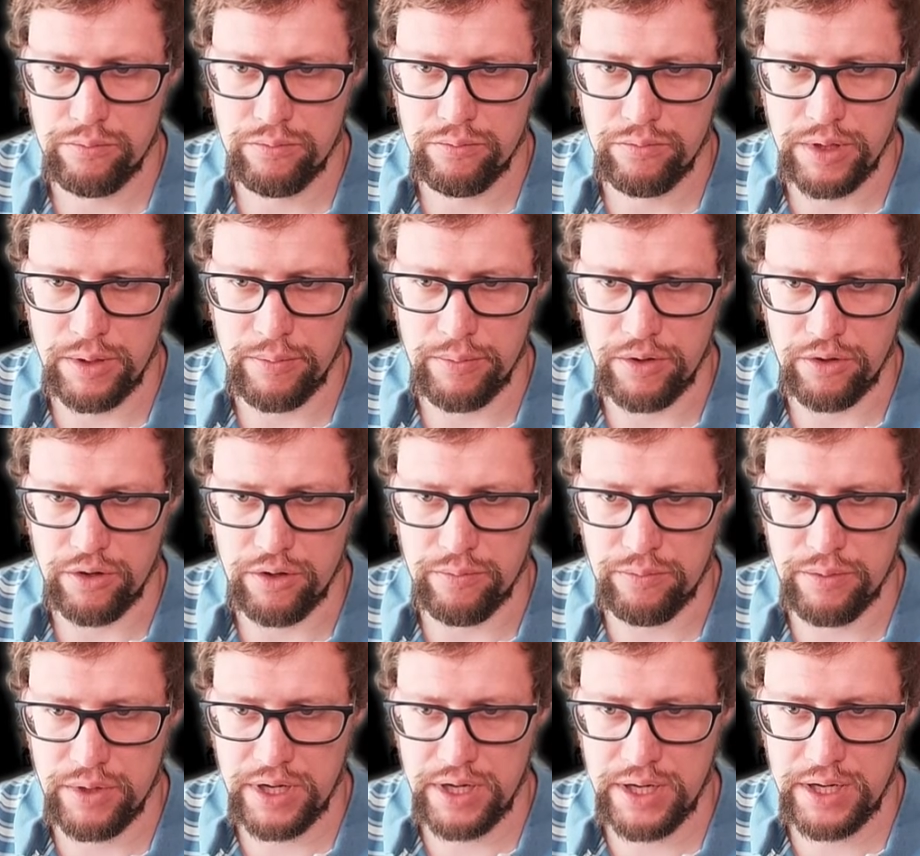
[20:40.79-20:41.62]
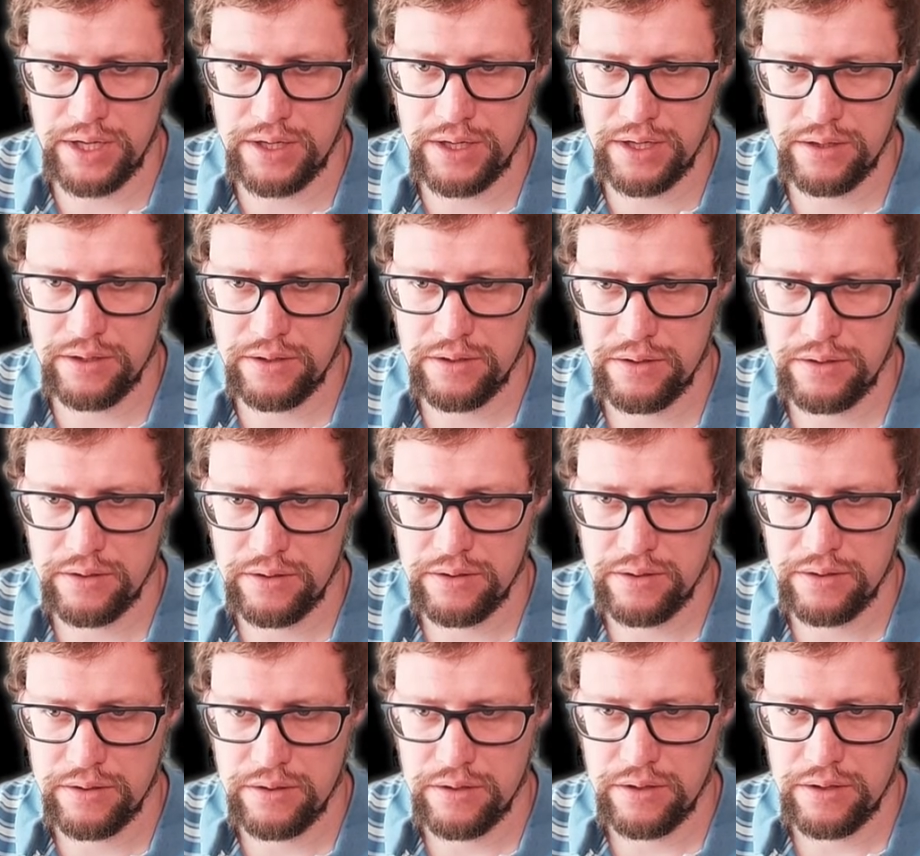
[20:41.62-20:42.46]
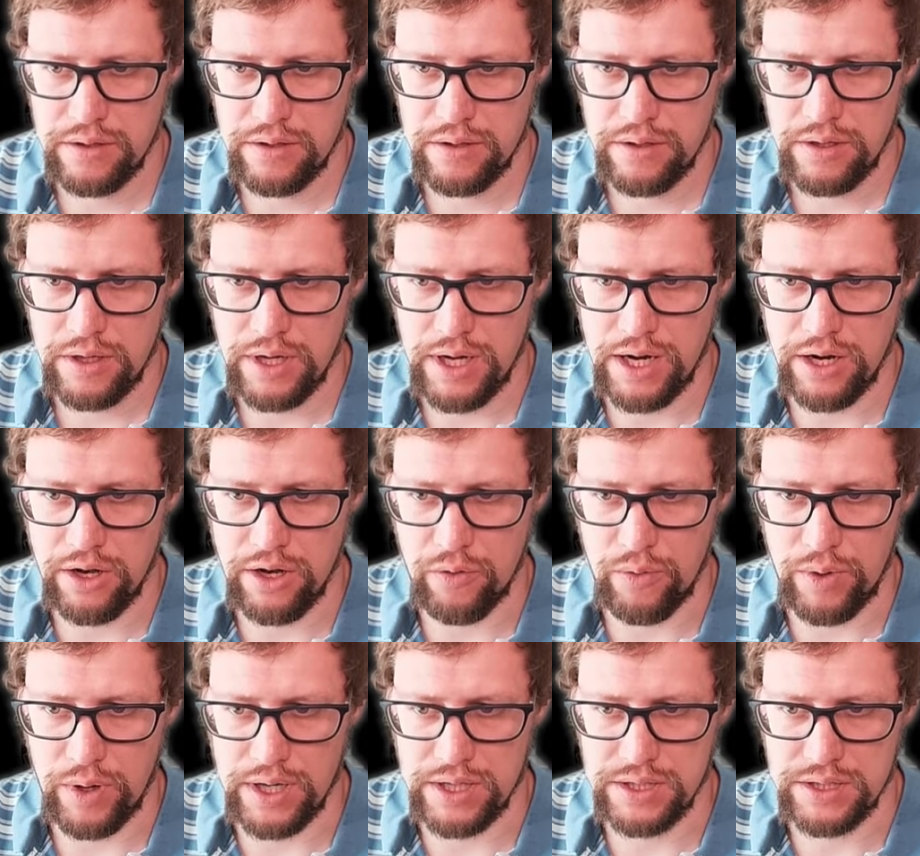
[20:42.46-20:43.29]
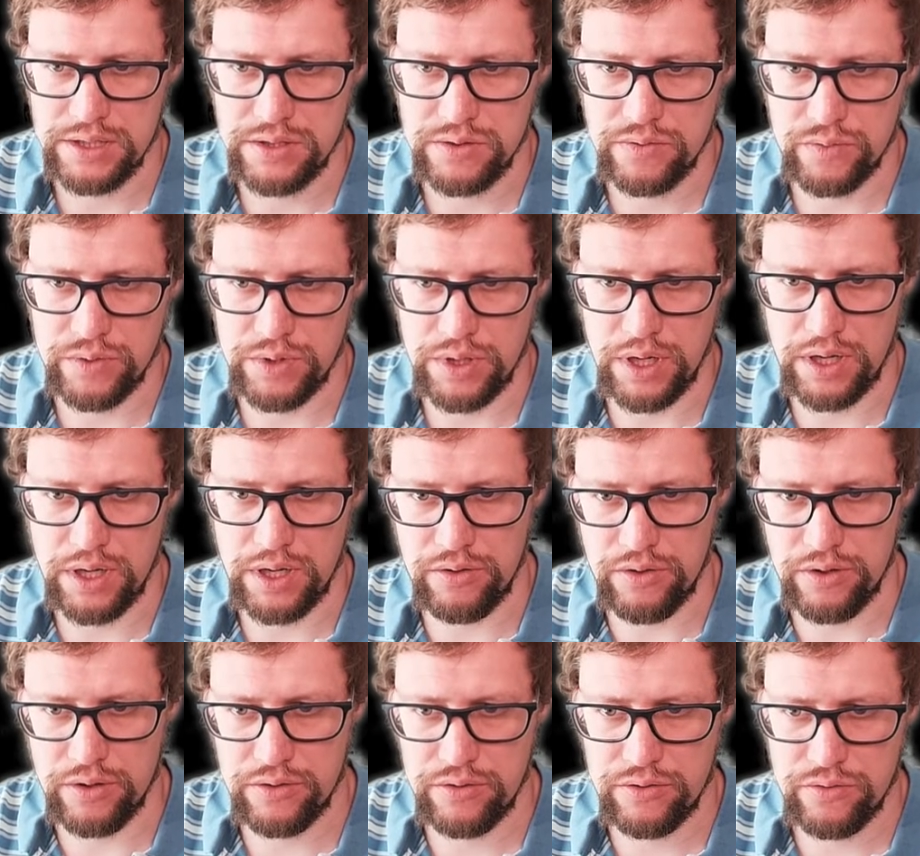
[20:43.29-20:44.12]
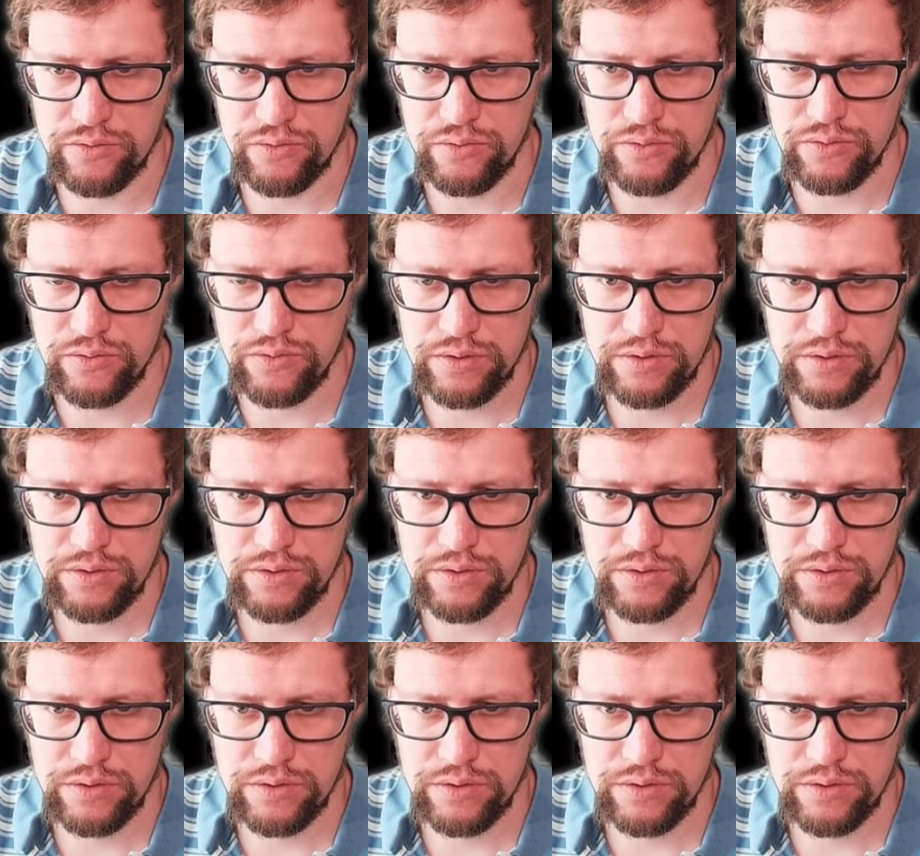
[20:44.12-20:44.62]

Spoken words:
then we're going to break. And otherwise, we are going to